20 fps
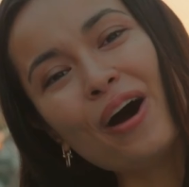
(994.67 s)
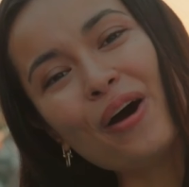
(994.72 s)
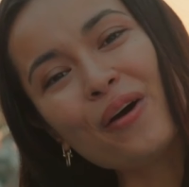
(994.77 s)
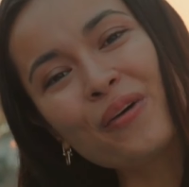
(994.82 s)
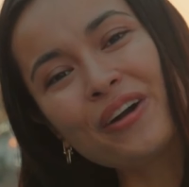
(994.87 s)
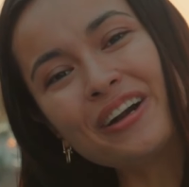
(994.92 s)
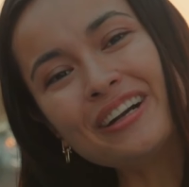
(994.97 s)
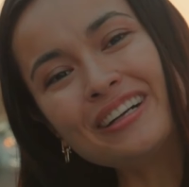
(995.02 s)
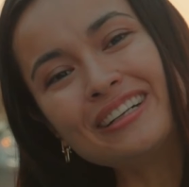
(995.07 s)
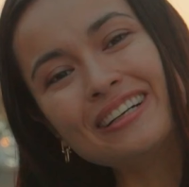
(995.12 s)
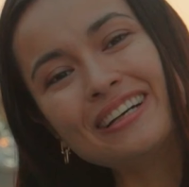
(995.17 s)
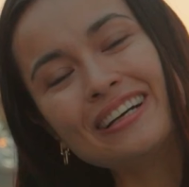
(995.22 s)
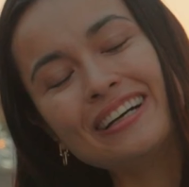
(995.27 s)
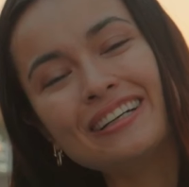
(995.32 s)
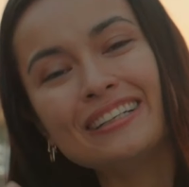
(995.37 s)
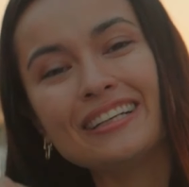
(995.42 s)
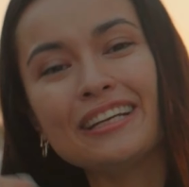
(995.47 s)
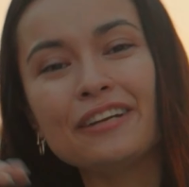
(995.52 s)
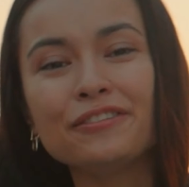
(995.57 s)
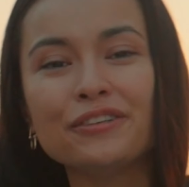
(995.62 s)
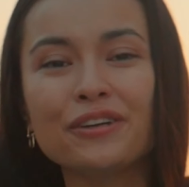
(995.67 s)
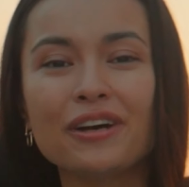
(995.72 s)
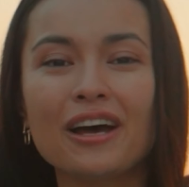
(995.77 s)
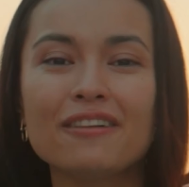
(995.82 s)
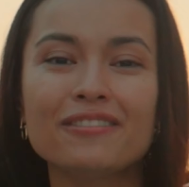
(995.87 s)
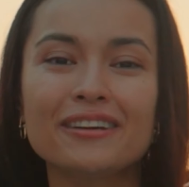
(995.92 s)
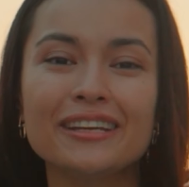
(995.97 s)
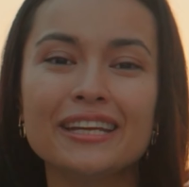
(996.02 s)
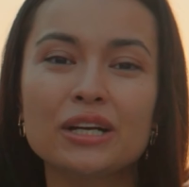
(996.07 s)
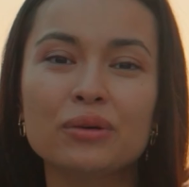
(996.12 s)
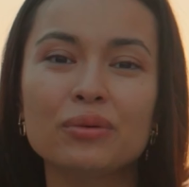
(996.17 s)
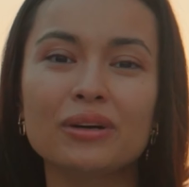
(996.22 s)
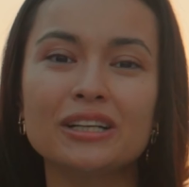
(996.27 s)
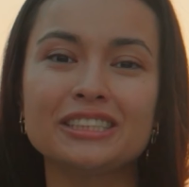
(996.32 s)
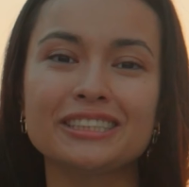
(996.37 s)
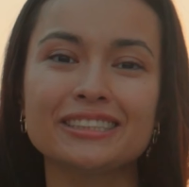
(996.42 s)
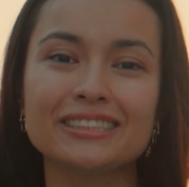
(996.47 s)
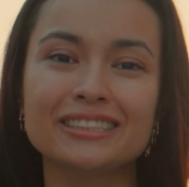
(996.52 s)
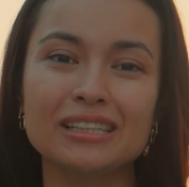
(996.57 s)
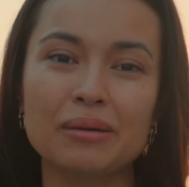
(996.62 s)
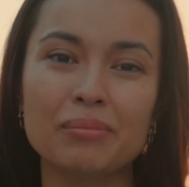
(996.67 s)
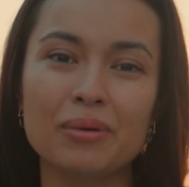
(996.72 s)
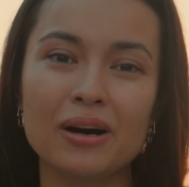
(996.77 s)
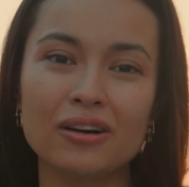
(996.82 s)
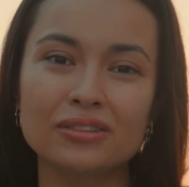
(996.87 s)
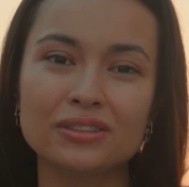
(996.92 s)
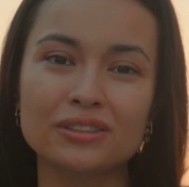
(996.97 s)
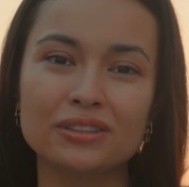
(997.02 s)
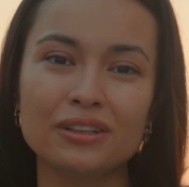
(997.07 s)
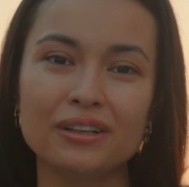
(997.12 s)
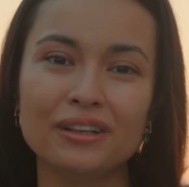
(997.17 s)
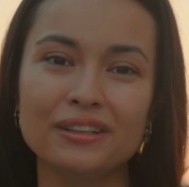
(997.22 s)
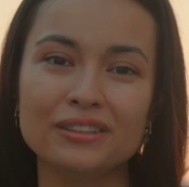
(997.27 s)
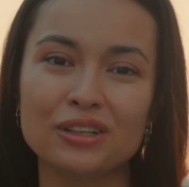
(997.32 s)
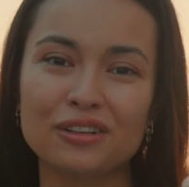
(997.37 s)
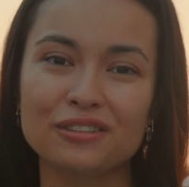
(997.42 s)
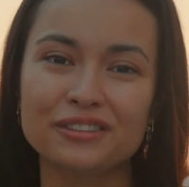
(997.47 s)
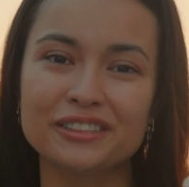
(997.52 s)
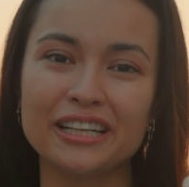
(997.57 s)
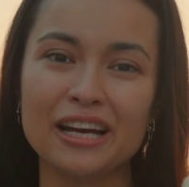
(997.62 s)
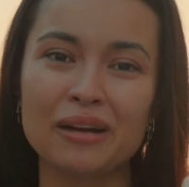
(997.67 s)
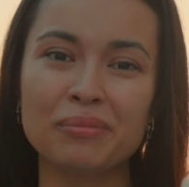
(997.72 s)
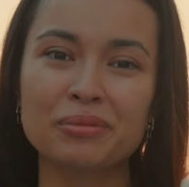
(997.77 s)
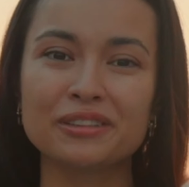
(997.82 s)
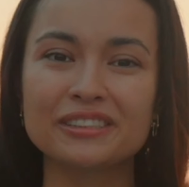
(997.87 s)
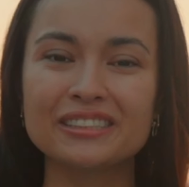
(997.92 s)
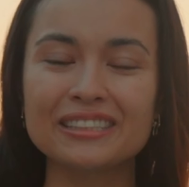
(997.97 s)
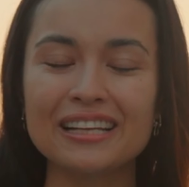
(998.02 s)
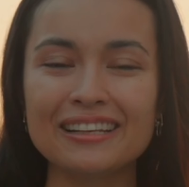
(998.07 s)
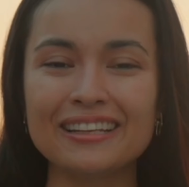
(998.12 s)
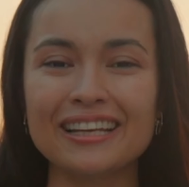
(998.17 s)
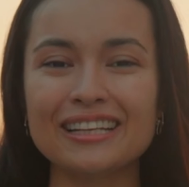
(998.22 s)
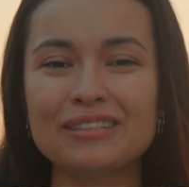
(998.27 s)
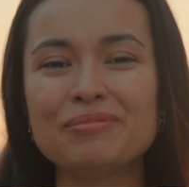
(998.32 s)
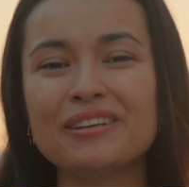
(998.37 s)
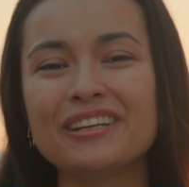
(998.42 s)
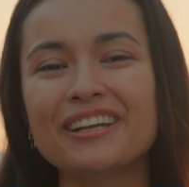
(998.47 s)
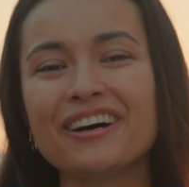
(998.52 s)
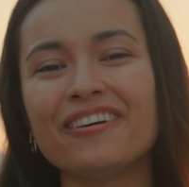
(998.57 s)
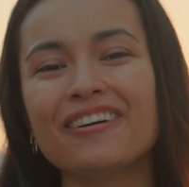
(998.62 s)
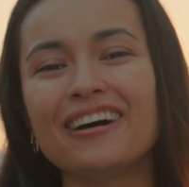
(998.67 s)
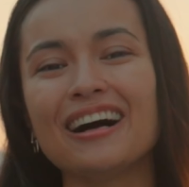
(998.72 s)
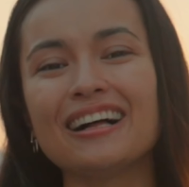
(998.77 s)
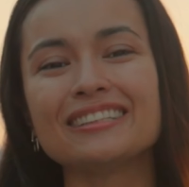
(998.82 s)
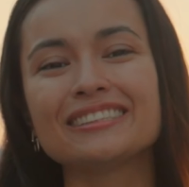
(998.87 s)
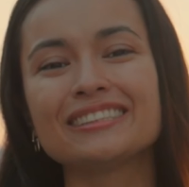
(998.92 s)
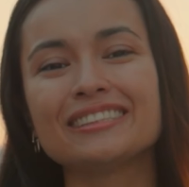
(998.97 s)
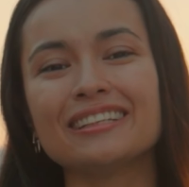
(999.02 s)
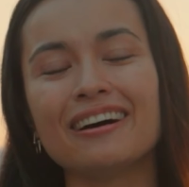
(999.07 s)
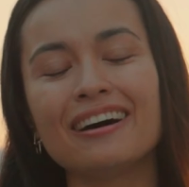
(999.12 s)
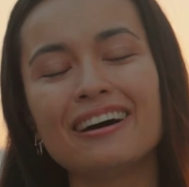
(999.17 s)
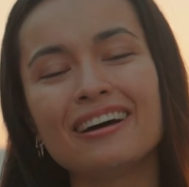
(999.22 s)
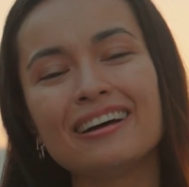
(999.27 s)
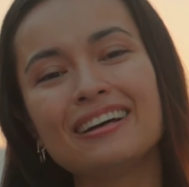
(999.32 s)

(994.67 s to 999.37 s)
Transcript: Or if you have any questions about North Cyprus, let me know also.